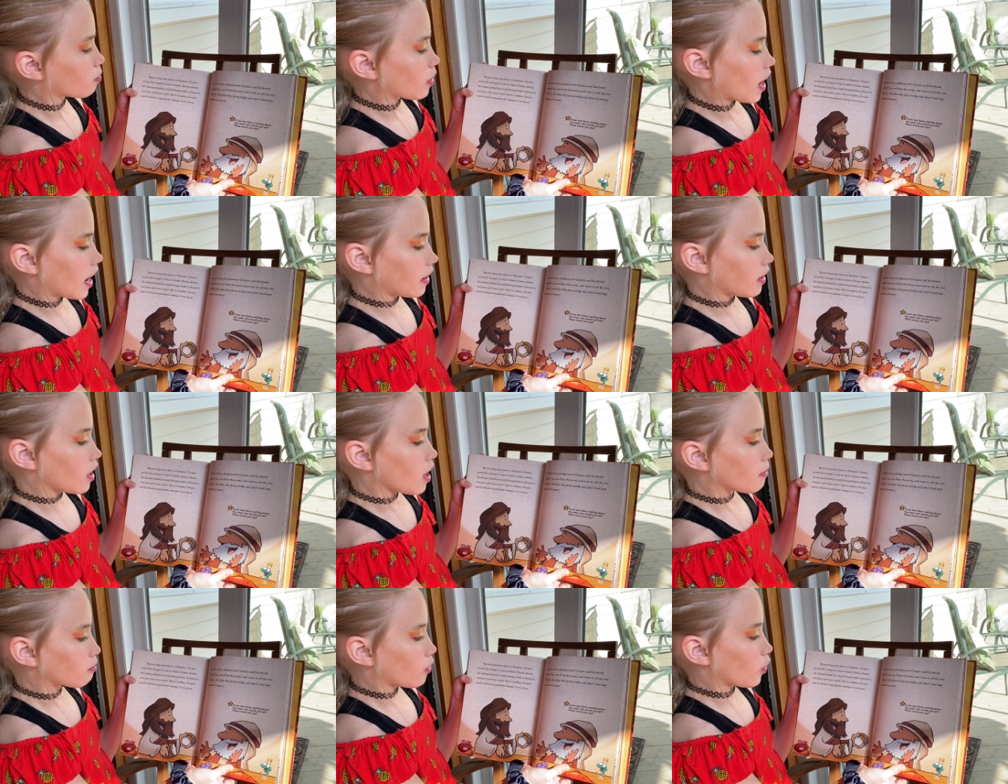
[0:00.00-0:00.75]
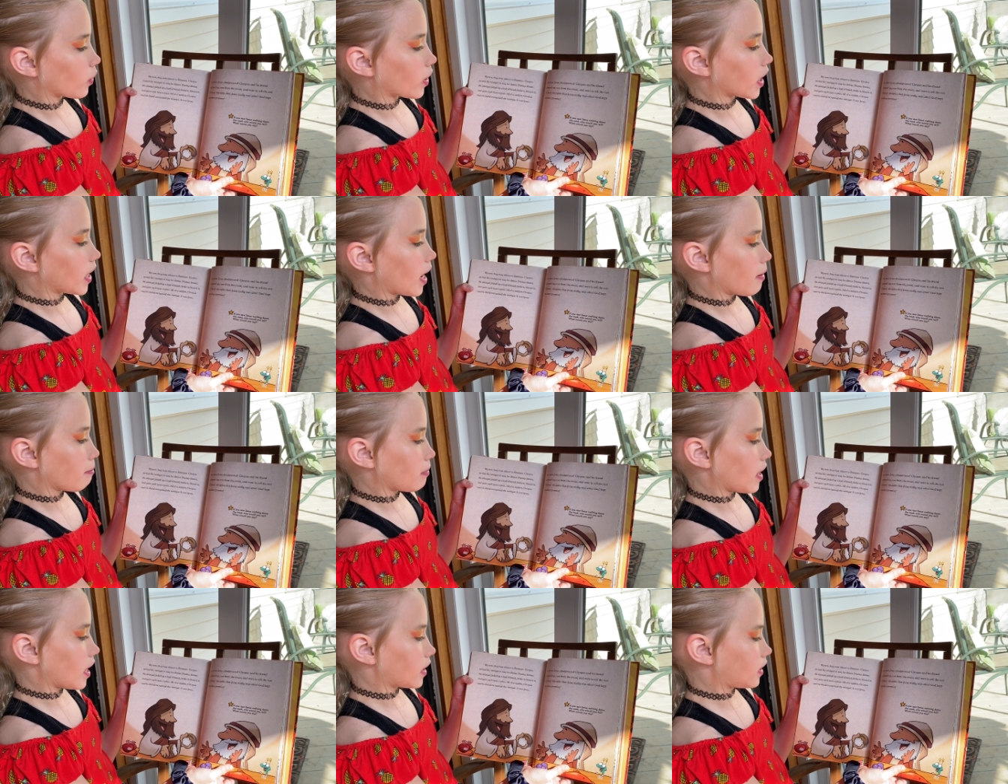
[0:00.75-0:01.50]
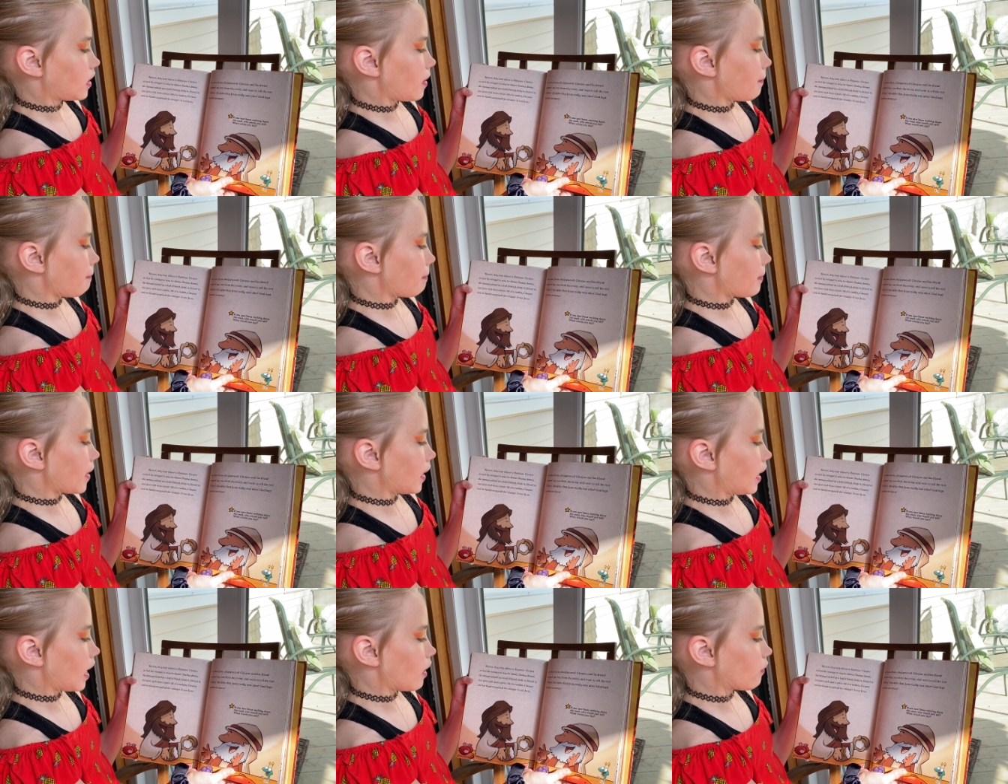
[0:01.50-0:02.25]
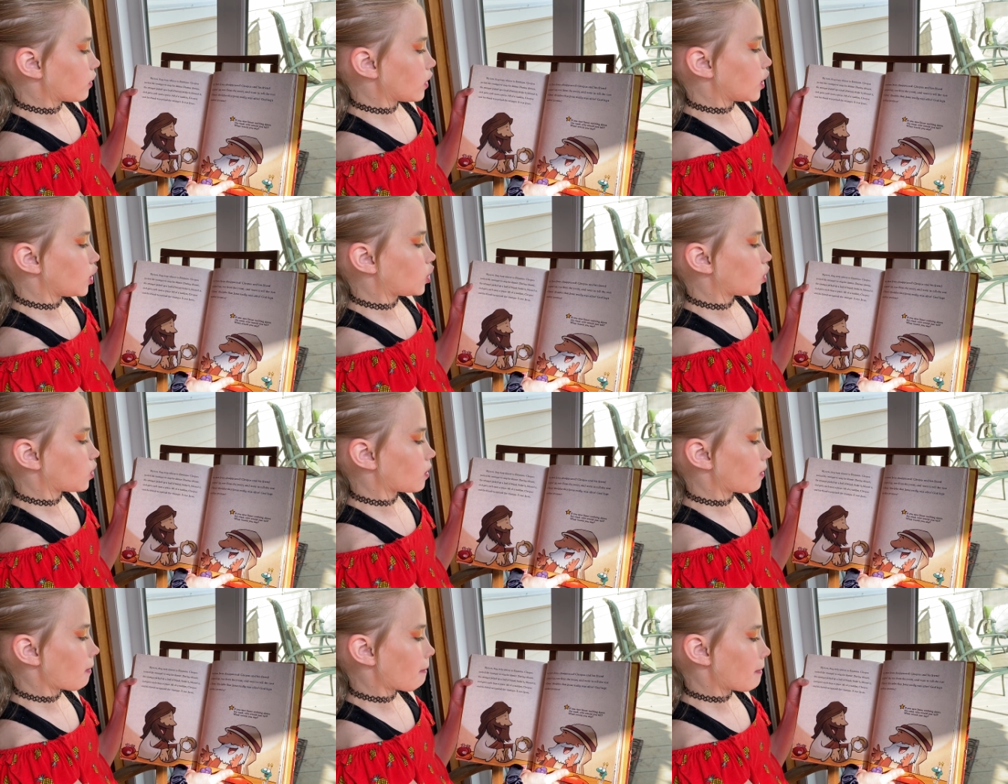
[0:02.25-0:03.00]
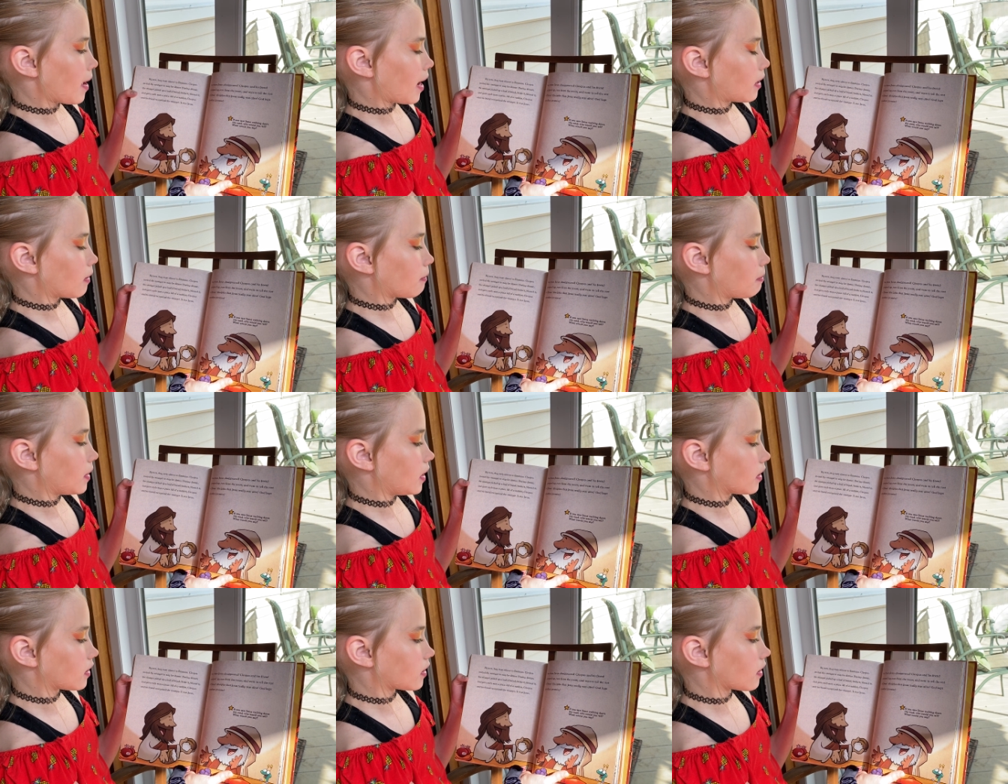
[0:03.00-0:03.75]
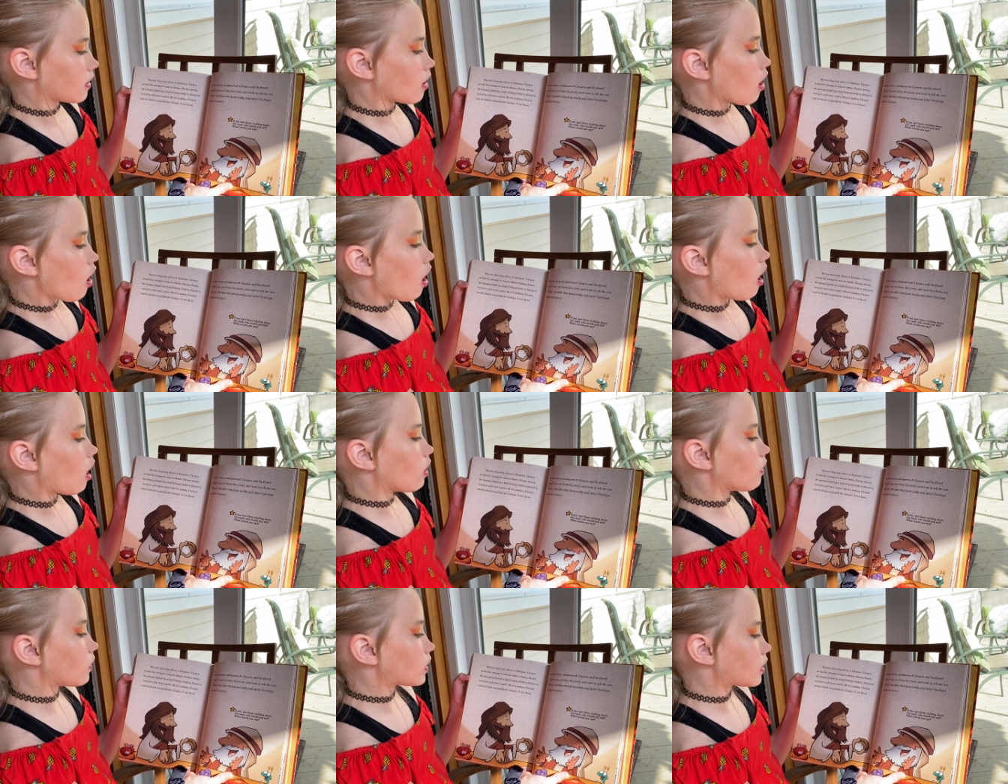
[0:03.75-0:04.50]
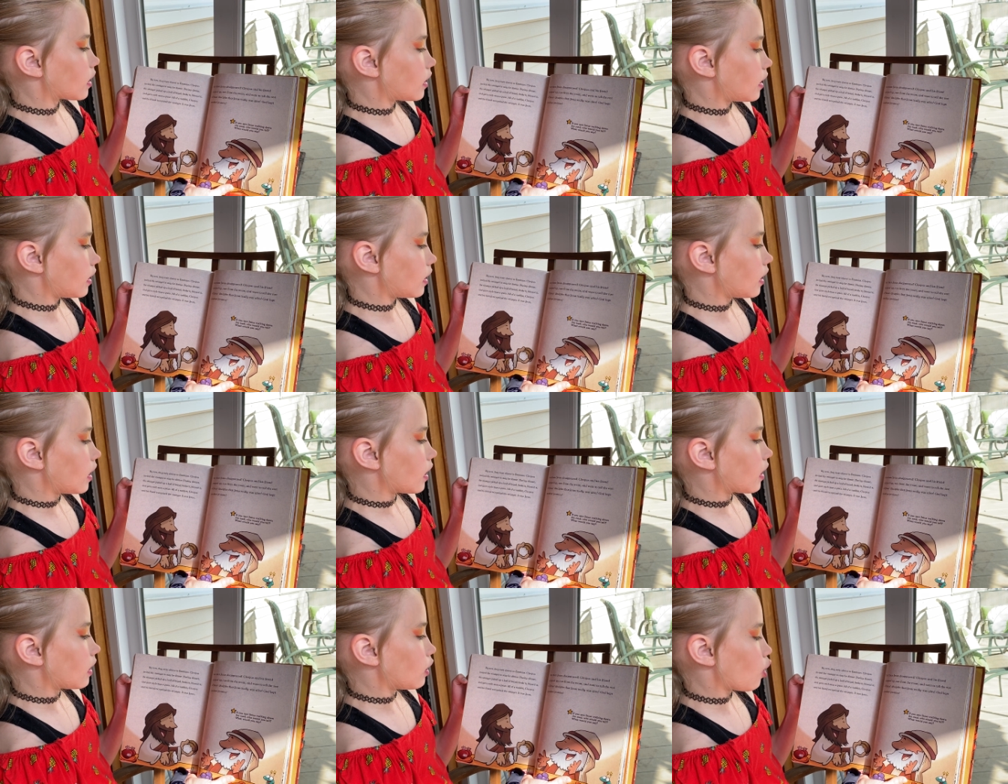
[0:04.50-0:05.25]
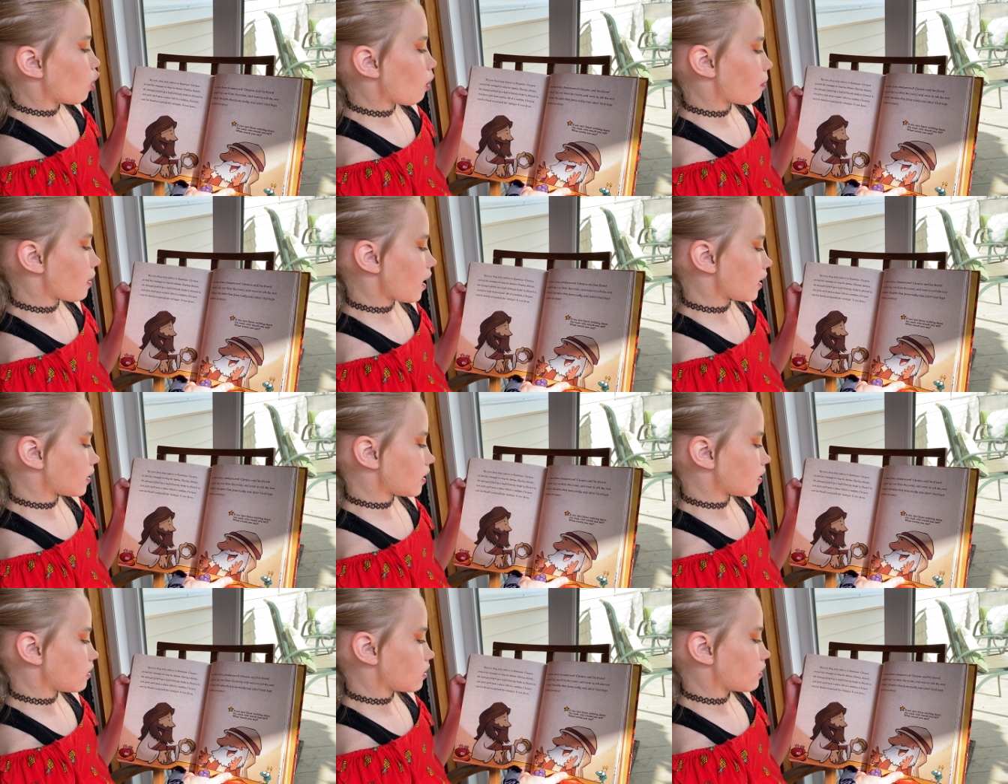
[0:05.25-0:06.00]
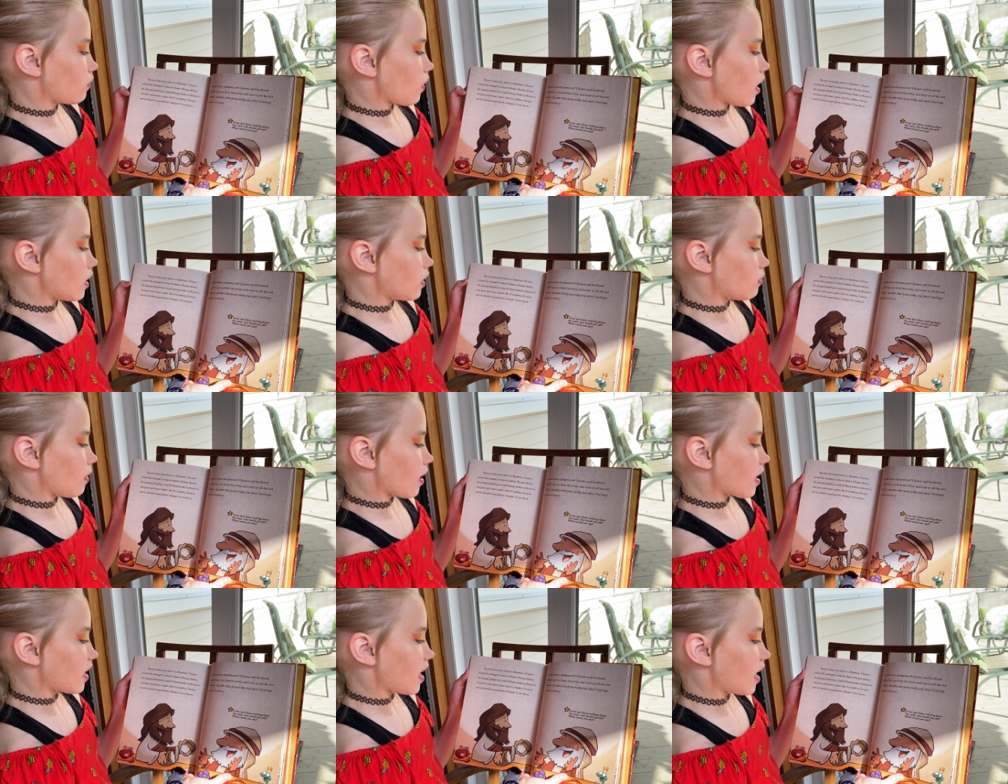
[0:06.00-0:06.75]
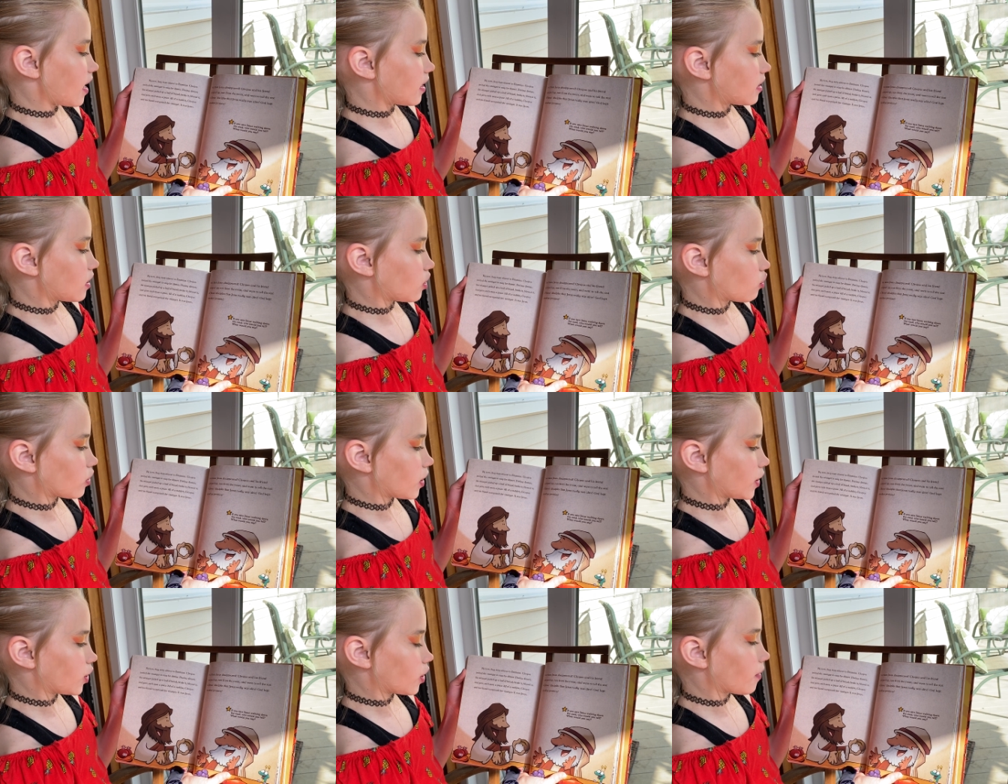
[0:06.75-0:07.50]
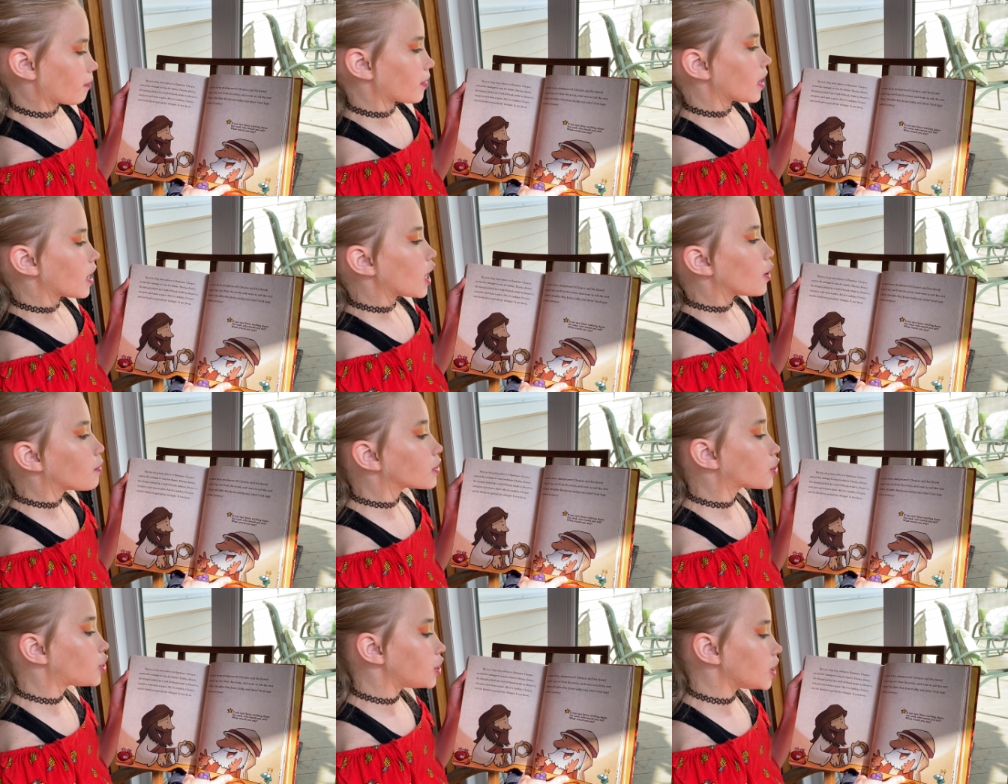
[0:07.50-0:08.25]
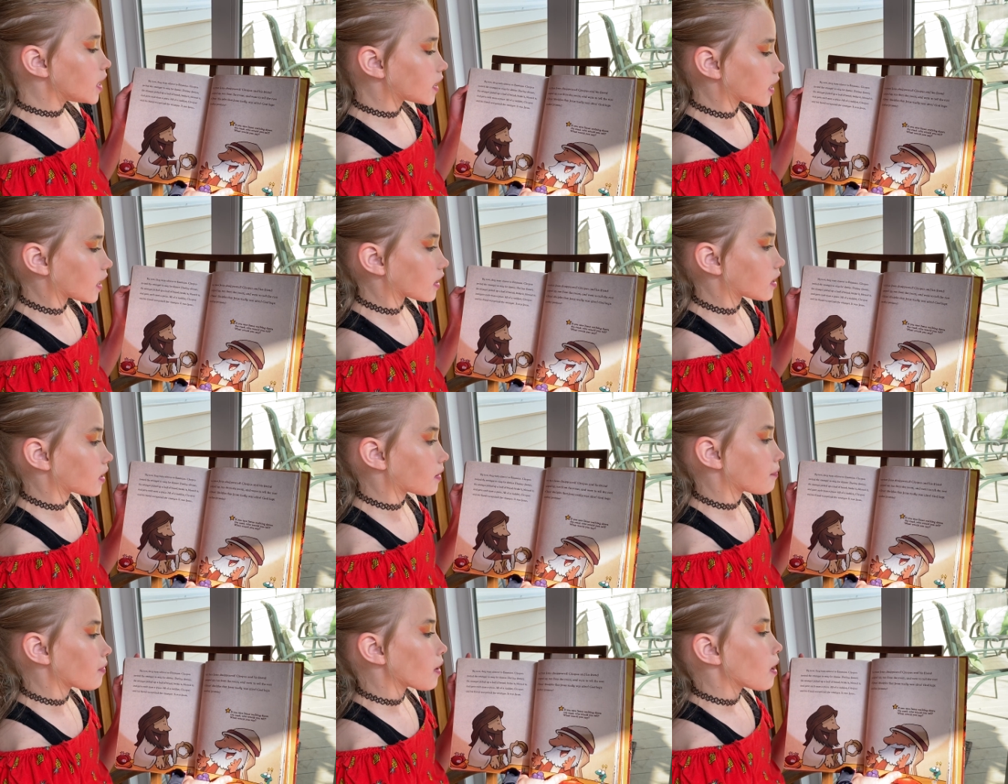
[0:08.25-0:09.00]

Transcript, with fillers: bread, broke it, blessed it, and gave each man a piece. All of a sudden, Cleopas and his friend recognized the stranger. It was Jesus!